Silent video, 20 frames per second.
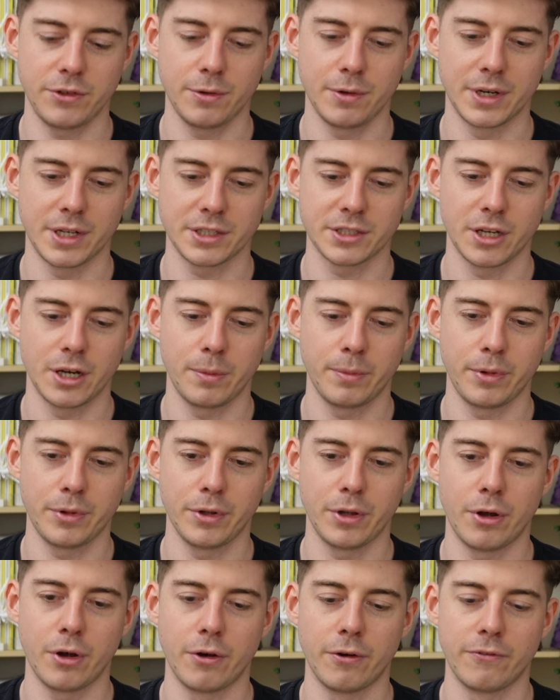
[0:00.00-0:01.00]
you an
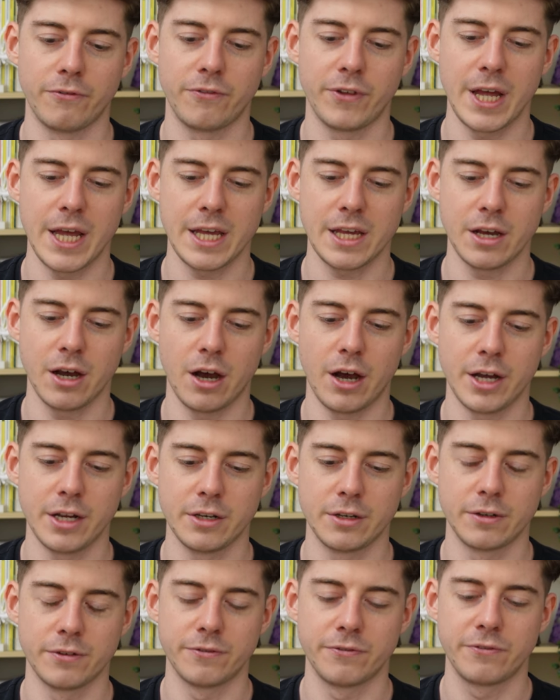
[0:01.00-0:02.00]
example of a
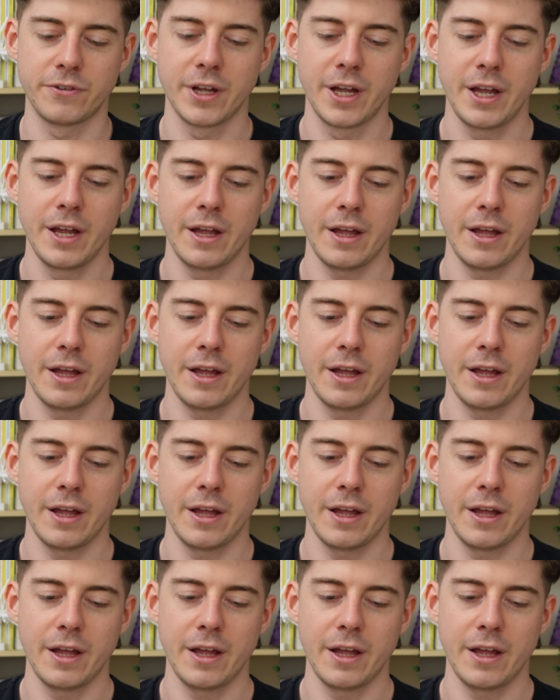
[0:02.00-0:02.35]
kind of,